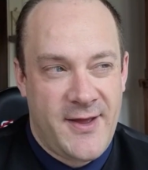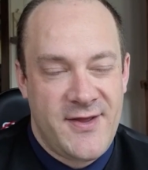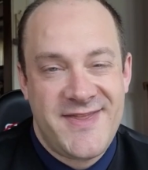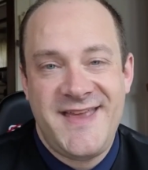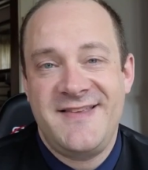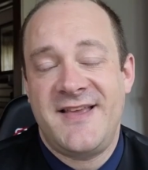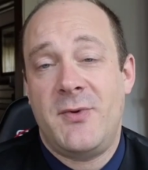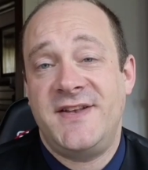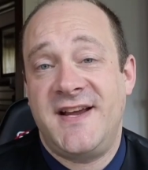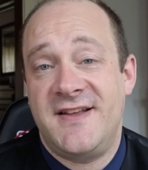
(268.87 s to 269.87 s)
things they
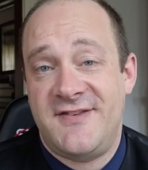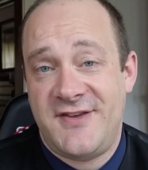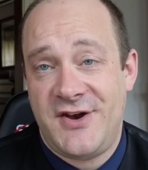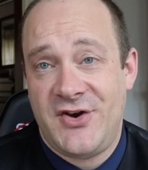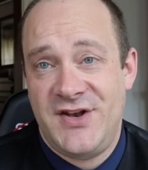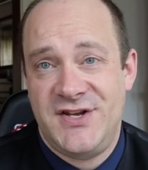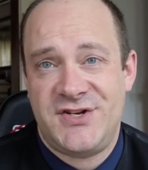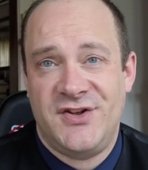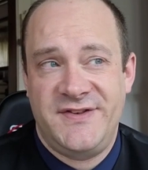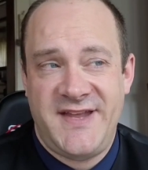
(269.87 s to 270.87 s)
want to consider,
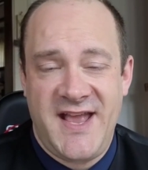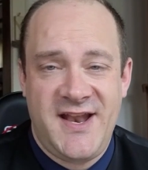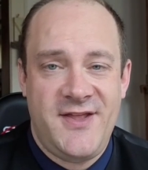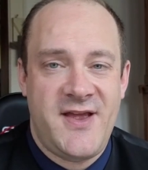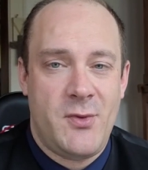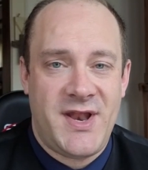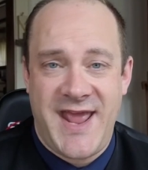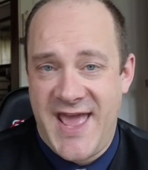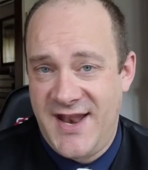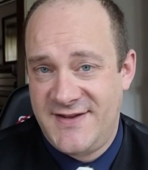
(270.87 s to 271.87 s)
additional data they want
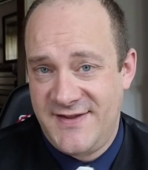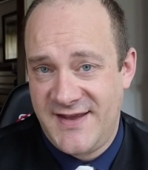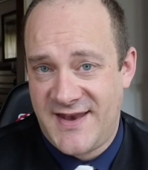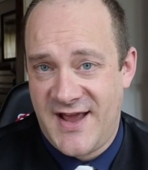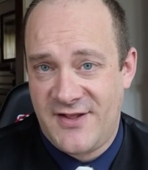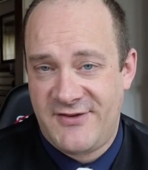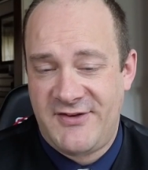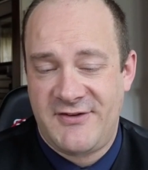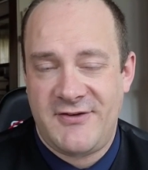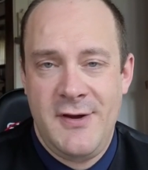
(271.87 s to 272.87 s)
added to the
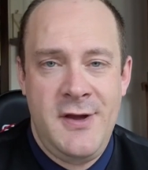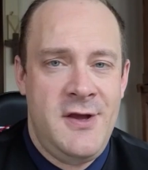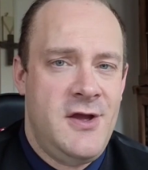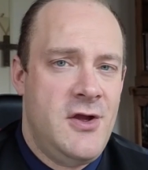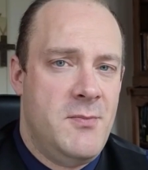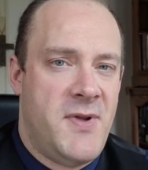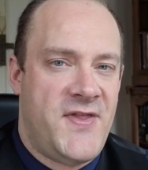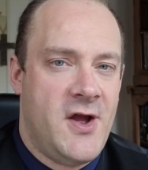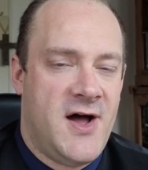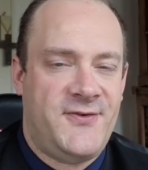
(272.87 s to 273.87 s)
analysis. But
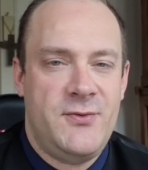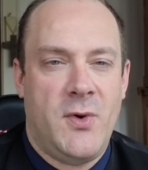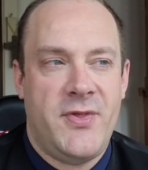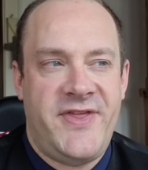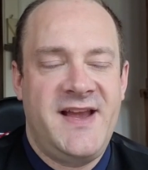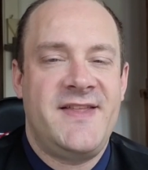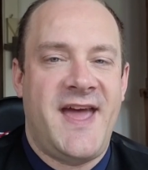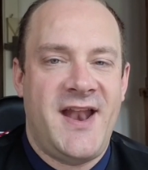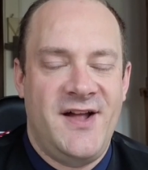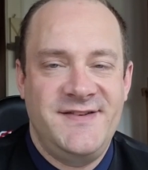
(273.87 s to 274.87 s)
they often won't think of
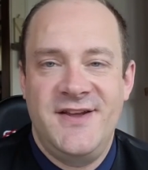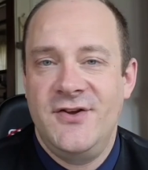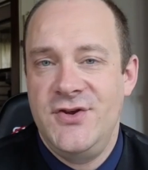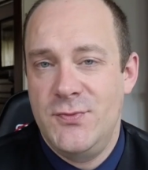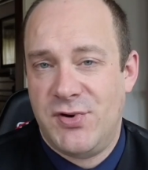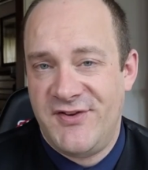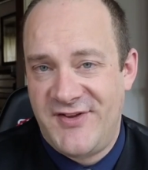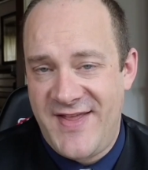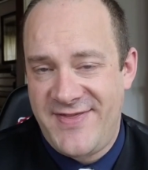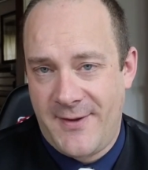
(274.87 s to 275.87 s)
that until you
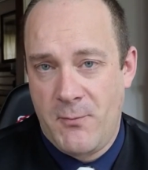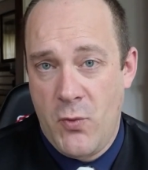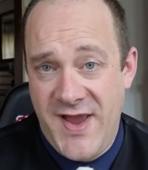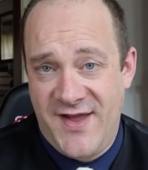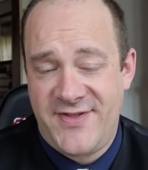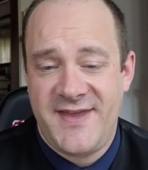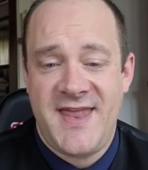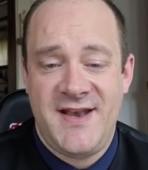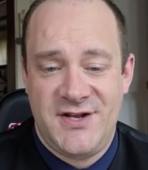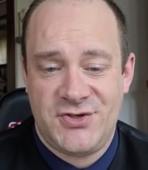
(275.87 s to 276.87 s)
present them with an
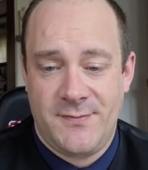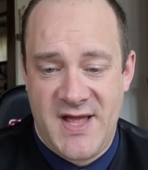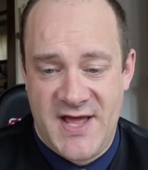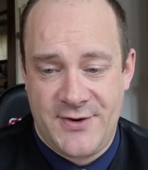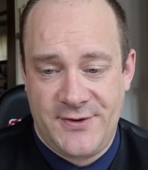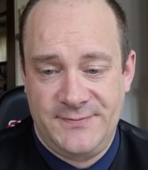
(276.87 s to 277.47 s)
initial model.